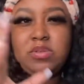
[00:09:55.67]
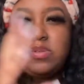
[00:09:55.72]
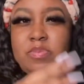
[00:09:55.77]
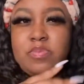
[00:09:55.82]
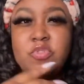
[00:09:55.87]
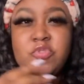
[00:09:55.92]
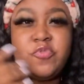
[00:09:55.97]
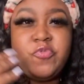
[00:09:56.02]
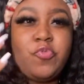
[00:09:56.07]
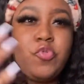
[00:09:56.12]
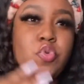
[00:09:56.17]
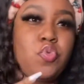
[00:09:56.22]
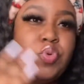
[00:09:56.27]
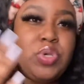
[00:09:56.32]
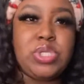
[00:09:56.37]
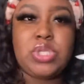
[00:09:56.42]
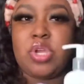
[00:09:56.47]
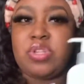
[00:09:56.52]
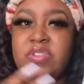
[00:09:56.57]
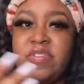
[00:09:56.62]
before we
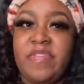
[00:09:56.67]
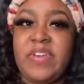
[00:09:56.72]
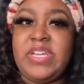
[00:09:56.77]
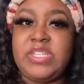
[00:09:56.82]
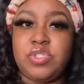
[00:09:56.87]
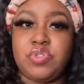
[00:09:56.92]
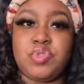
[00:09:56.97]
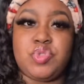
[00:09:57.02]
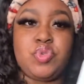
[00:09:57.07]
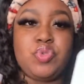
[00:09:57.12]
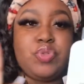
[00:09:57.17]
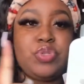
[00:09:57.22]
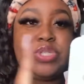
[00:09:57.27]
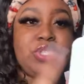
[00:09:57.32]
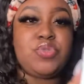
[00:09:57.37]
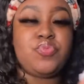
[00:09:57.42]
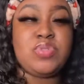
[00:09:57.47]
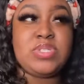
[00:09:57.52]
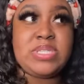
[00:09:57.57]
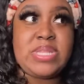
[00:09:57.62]
start the facial, so
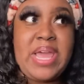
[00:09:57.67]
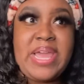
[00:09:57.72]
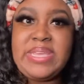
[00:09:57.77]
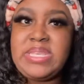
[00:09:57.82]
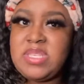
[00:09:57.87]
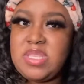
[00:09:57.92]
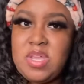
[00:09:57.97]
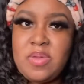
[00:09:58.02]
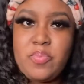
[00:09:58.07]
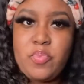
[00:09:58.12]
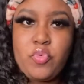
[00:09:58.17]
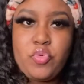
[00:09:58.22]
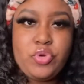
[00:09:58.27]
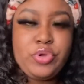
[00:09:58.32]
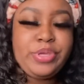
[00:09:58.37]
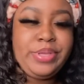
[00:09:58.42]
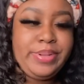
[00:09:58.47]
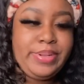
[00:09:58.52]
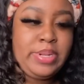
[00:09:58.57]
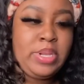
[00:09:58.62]
this was like step
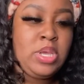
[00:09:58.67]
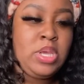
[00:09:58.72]
one